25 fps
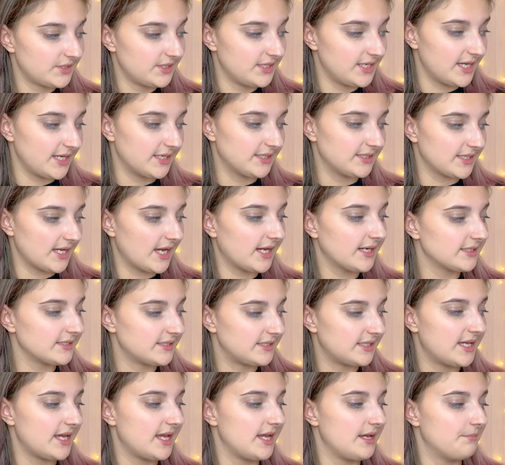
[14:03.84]
the exact
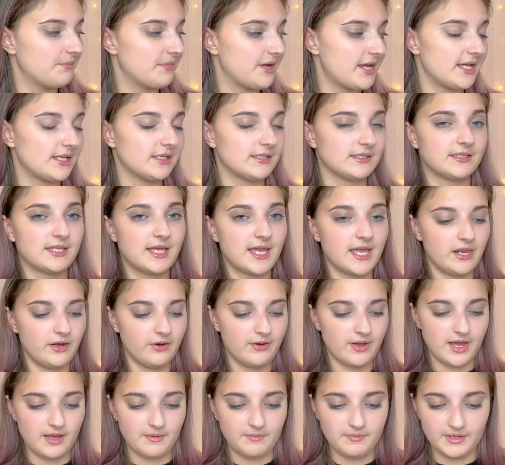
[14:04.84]
same as the
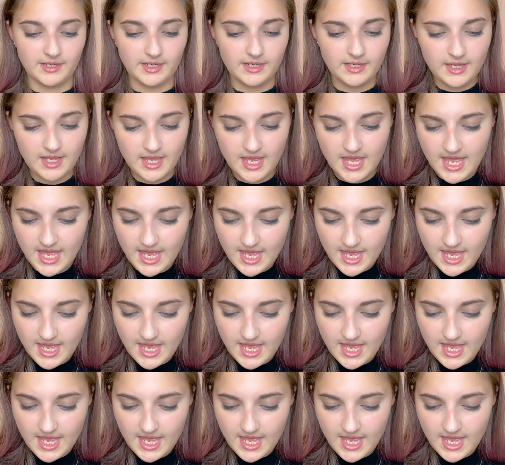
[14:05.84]
Hello Happy,